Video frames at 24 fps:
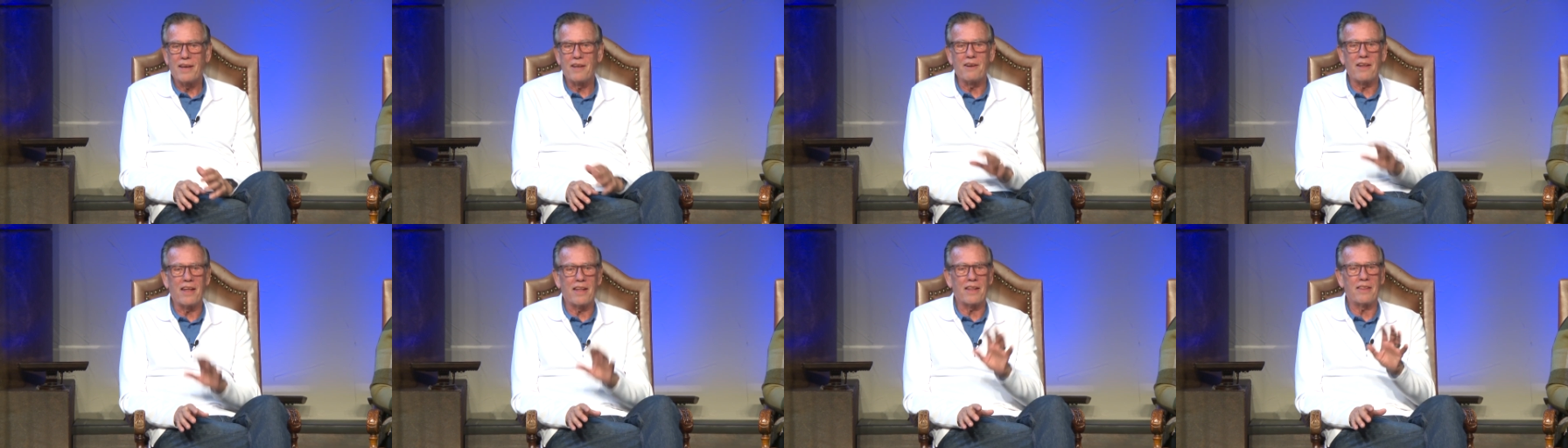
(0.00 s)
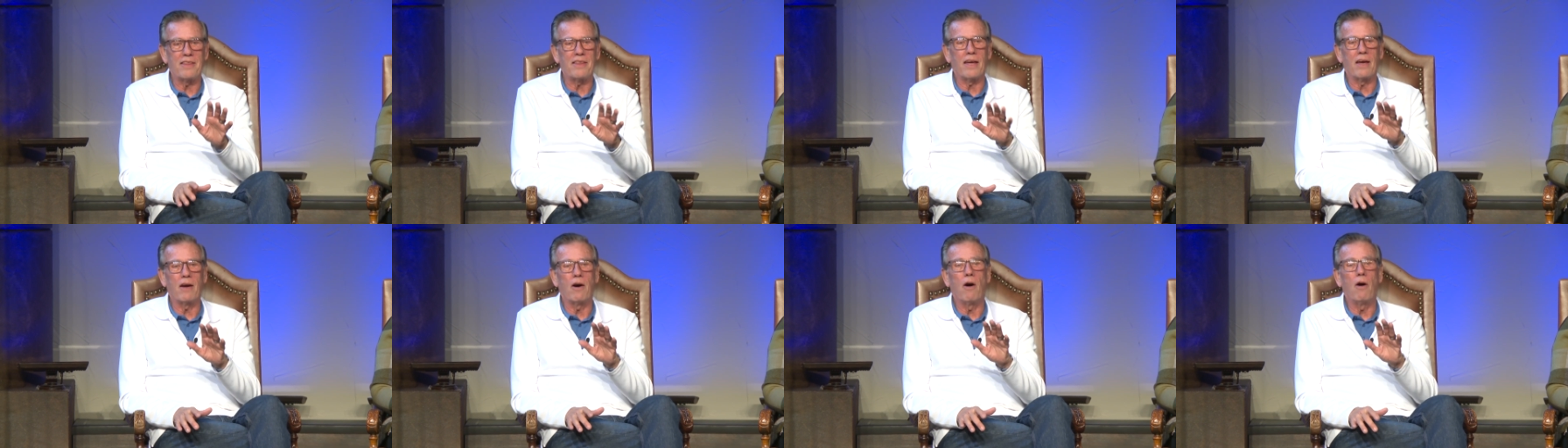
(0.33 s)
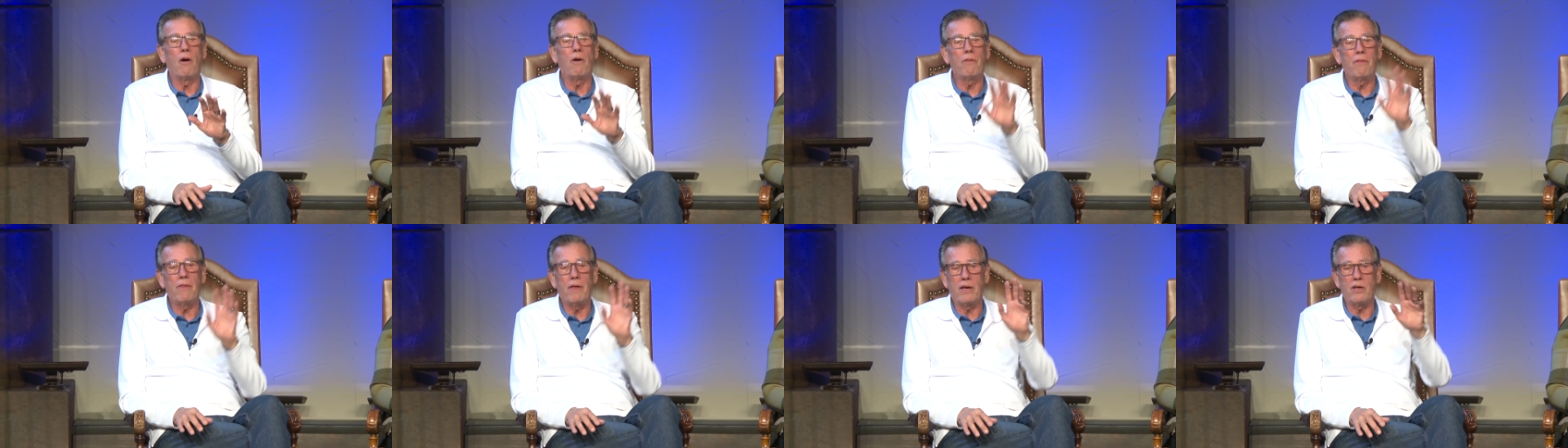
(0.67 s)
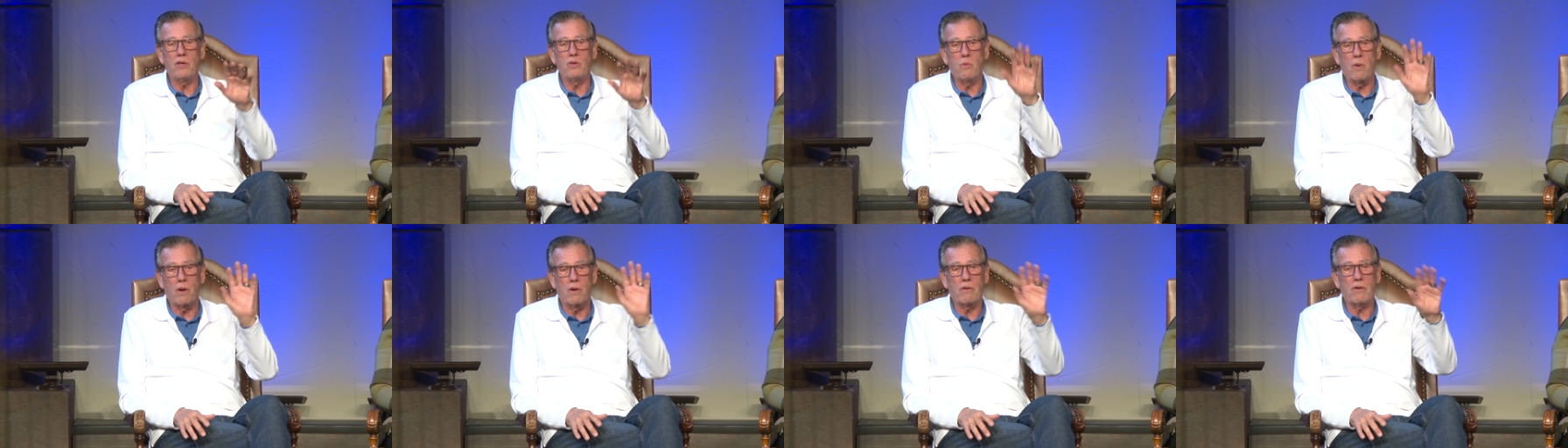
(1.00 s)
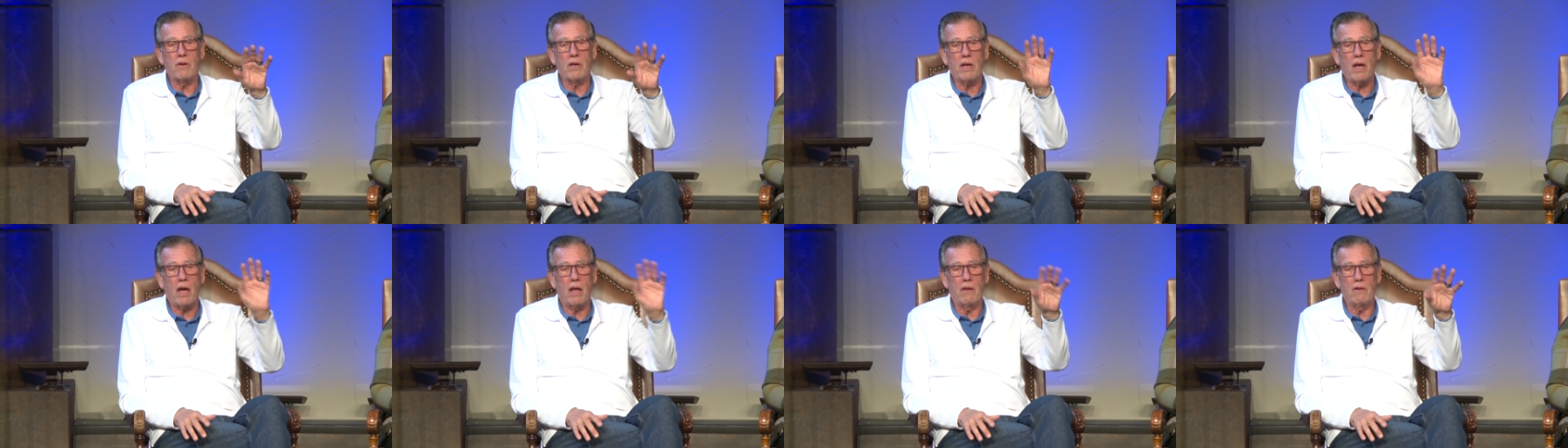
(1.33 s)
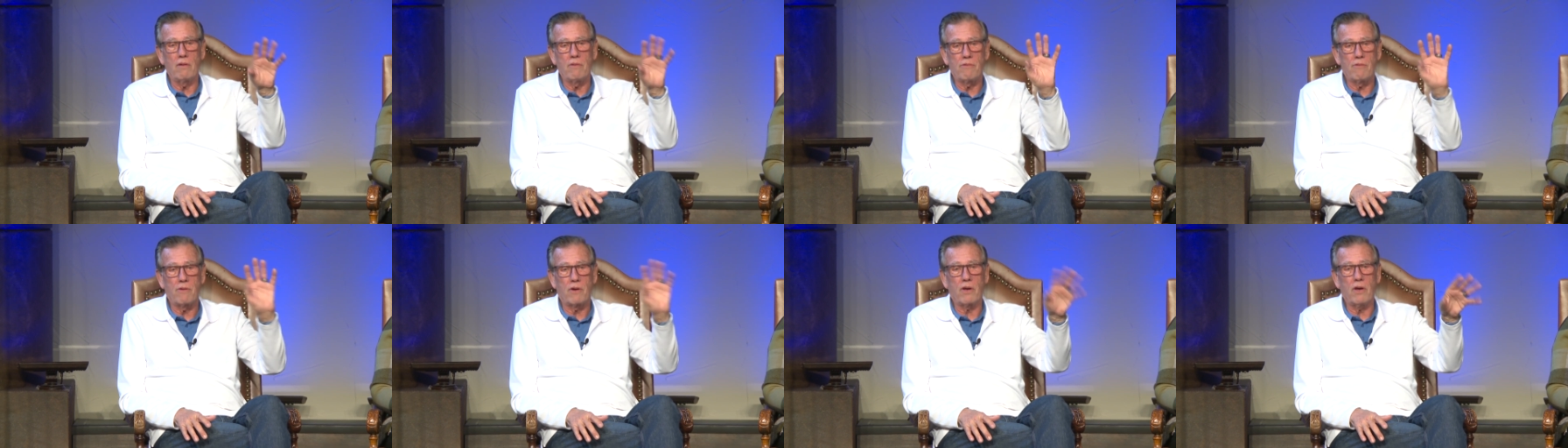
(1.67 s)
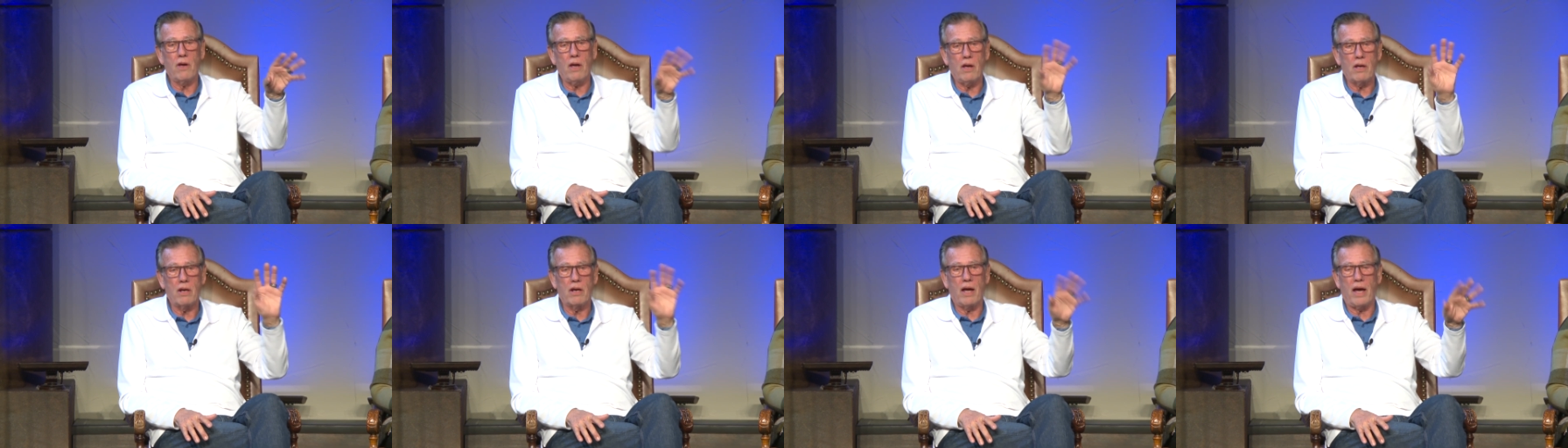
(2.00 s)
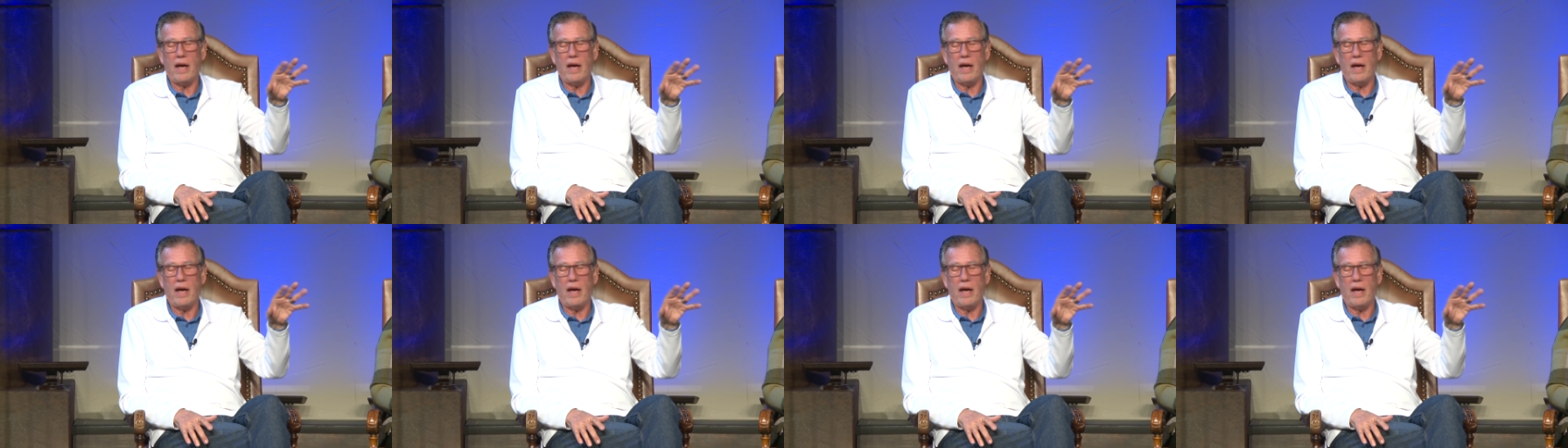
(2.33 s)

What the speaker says: You know, the thing, all things work together for good.